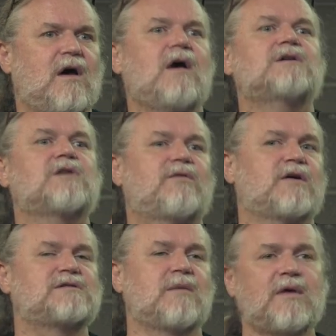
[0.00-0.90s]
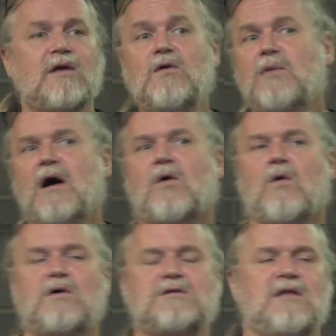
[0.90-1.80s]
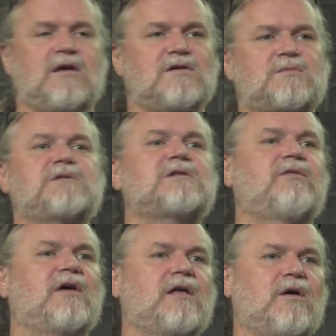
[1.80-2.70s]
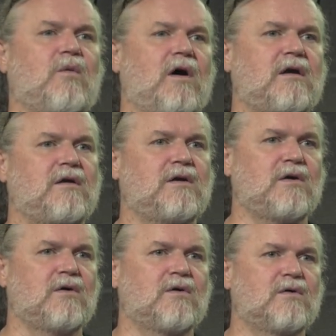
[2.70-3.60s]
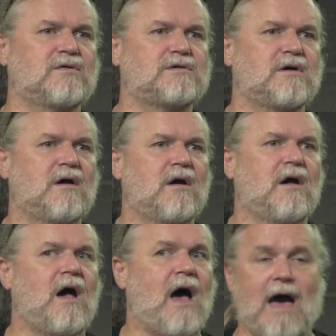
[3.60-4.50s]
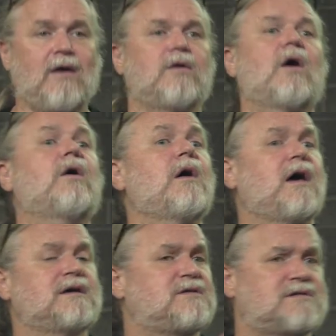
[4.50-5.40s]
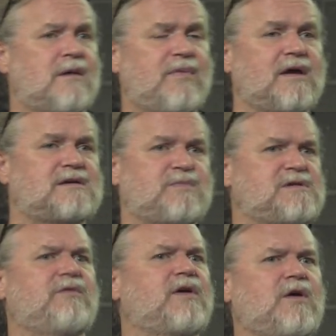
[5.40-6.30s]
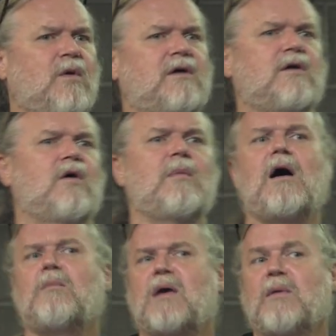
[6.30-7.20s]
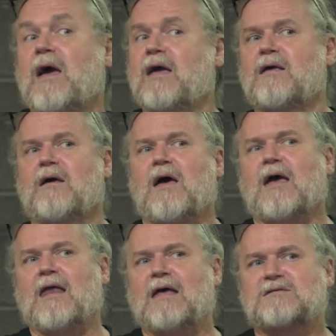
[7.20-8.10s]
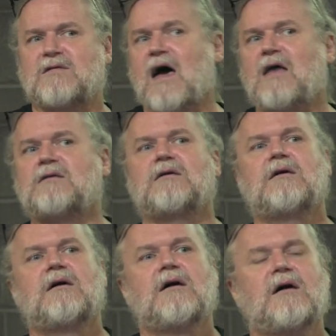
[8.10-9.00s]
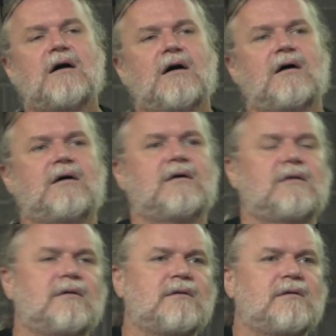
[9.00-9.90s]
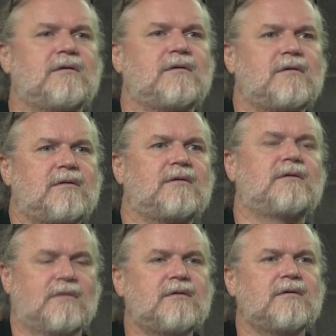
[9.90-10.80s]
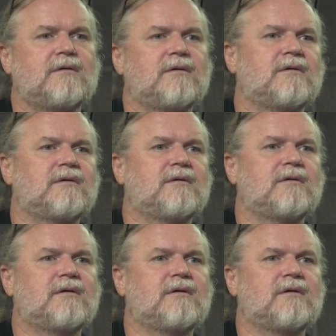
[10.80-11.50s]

So if there's something in uBlock Origin that you specifically wanted to use, I don't know. Is there something specific you want to know about? Maybe I, I can answer that. It, it wasn't anything in particular. It's mostly like if